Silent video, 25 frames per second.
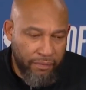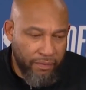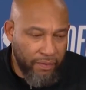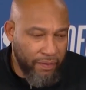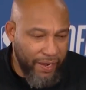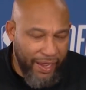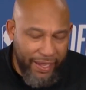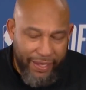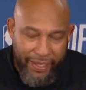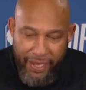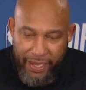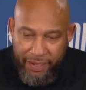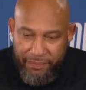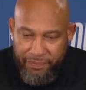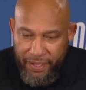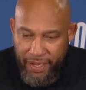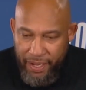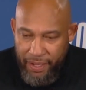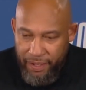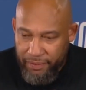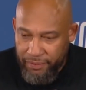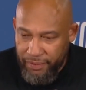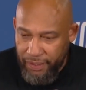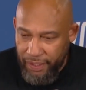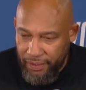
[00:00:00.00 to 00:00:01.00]
Well, they came
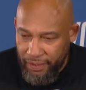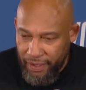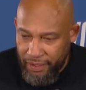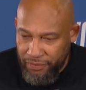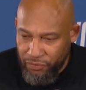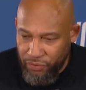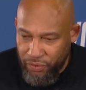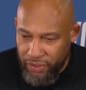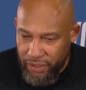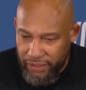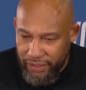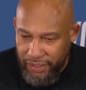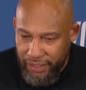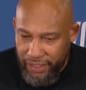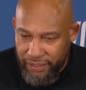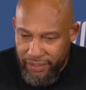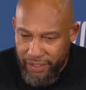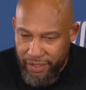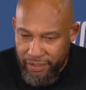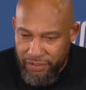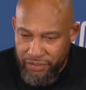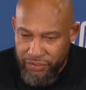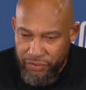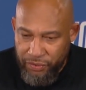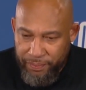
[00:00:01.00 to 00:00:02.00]
down and they wanted to get
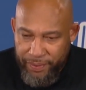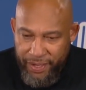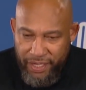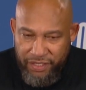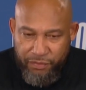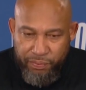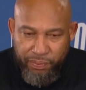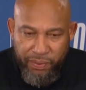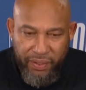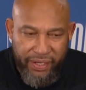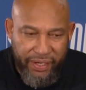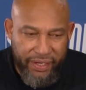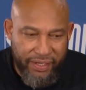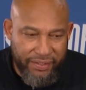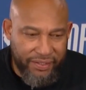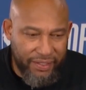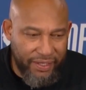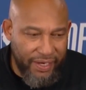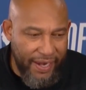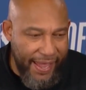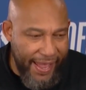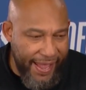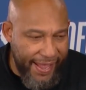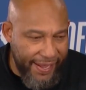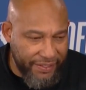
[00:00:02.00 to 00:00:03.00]
their two best players
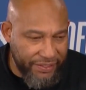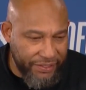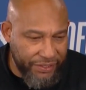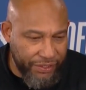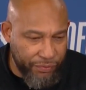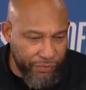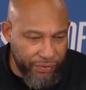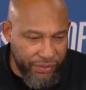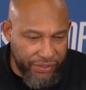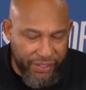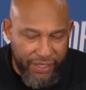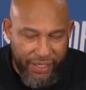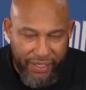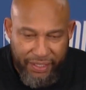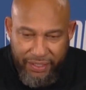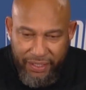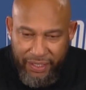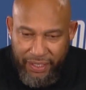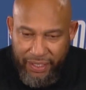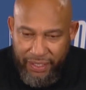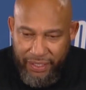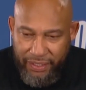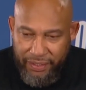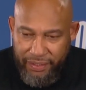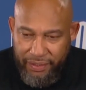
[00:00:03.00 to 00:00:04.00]
in action, which they
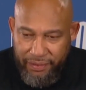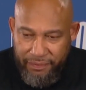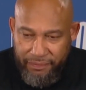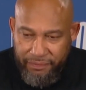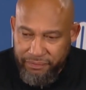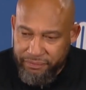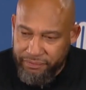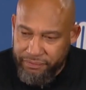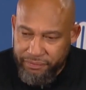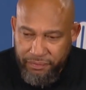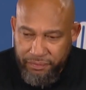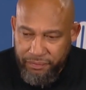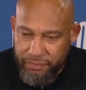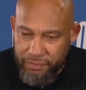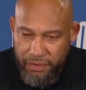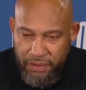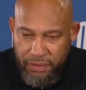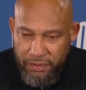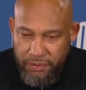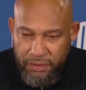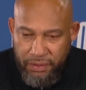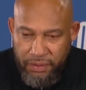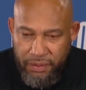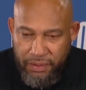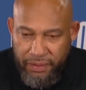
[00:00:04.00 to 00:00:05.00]
did, and
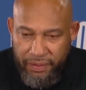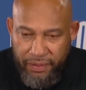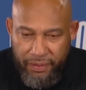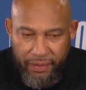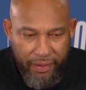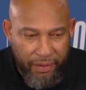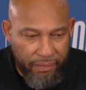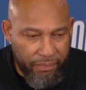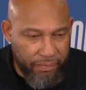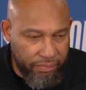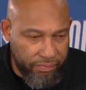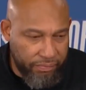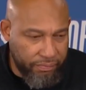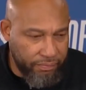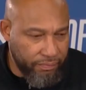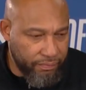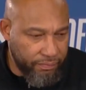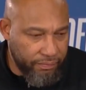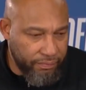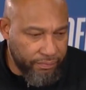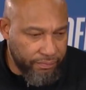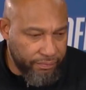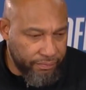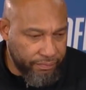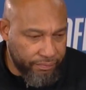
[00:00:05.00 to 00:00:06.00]
you know,
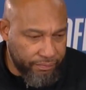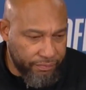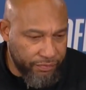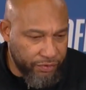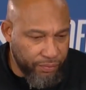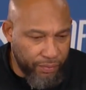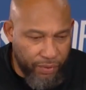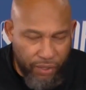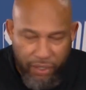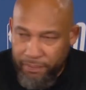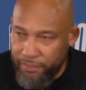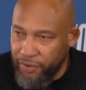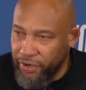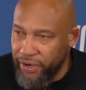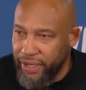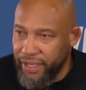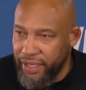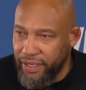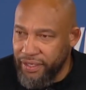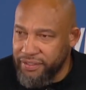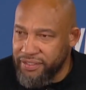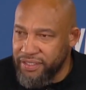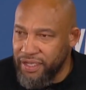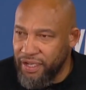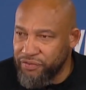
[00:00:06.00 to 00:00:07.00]
Jamal Murray
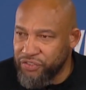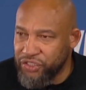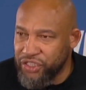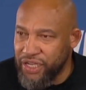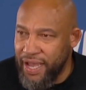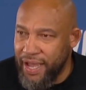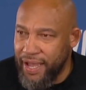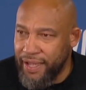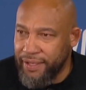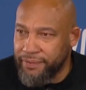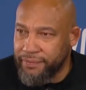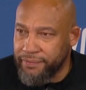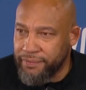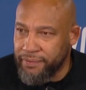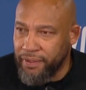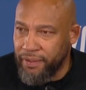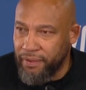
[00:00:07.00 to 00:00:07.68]
hit a tough shot.